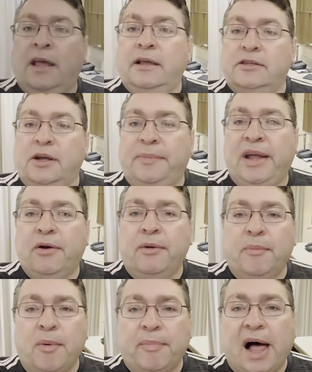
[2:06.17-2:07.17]
So I'm here in
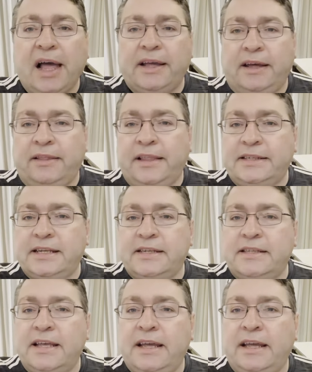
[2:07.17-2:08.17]
Mumbai and this
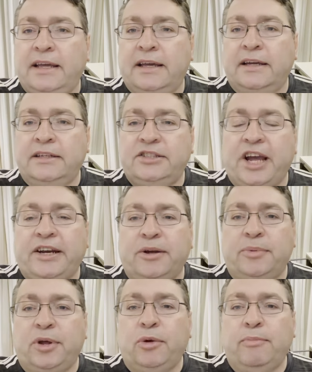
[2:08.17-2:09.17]
is the
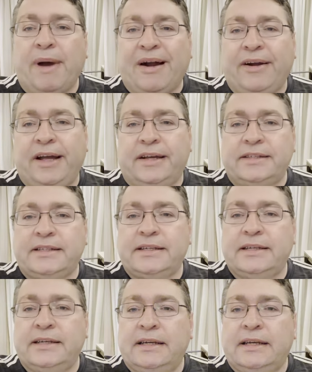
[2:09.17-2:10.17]
JW Marriott.
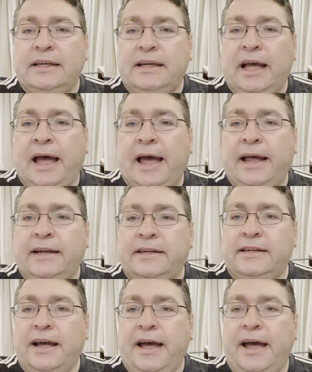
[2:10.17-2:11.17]

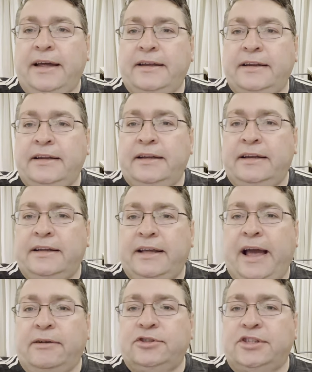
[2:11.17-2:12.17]
And uh,
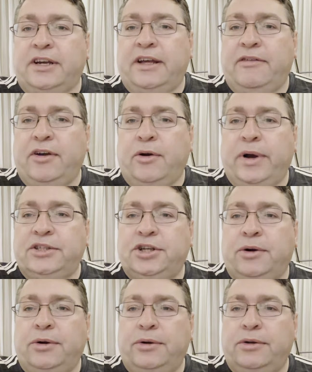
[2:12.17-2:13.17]
yeah, I'm just gonna give you a quick
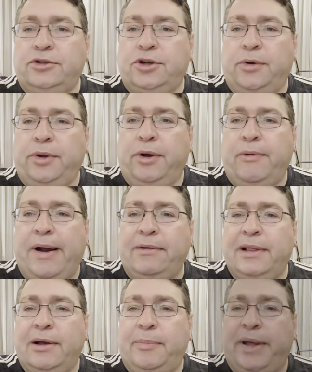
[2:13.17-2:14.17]
show, show you around a
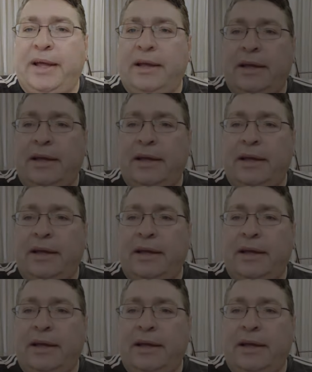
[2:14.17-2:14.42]
little bit.